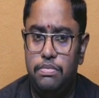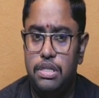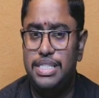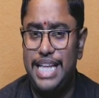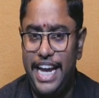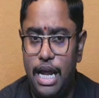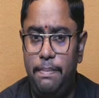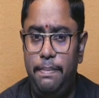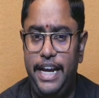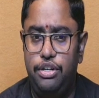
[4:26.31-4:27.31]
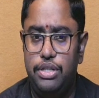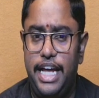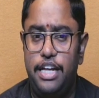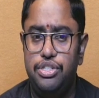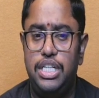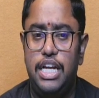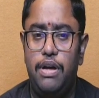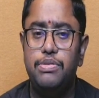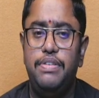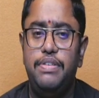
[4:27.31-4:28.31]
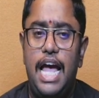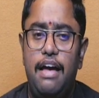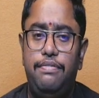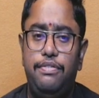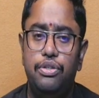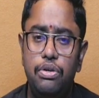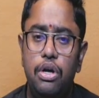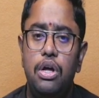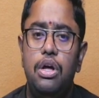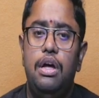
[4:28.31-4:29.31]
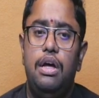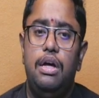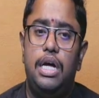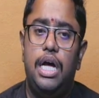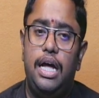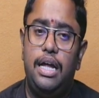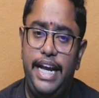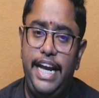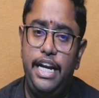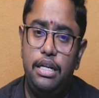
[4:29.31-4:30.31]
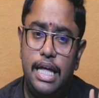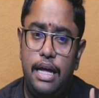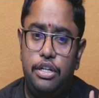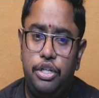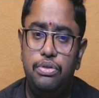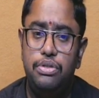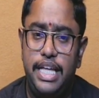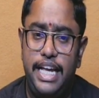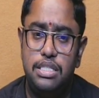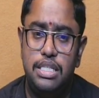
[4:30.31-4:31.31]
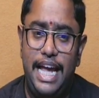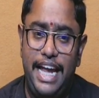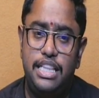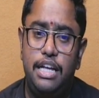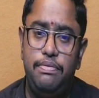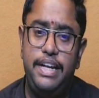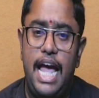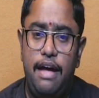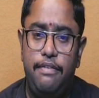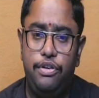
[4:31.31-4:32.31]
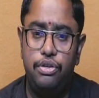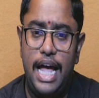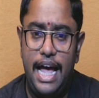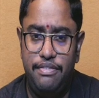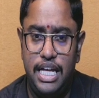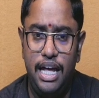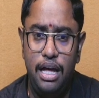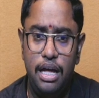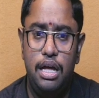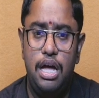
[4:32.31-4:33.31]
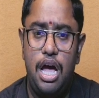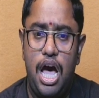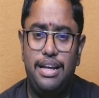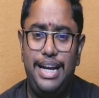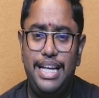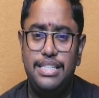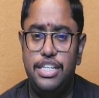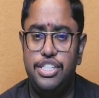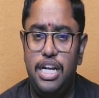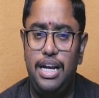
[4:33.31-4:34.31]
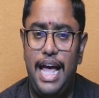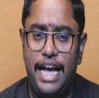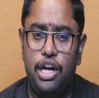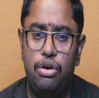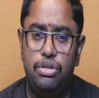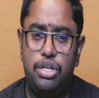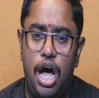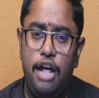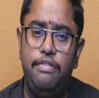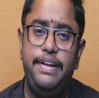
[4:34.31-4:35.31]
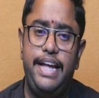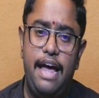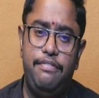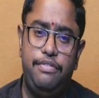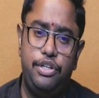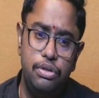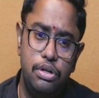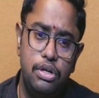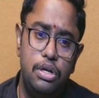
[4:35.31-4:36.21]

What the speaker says: sign up into the Azure DevOps, we have to need the two things. Either we have to have the organizational account, or we have to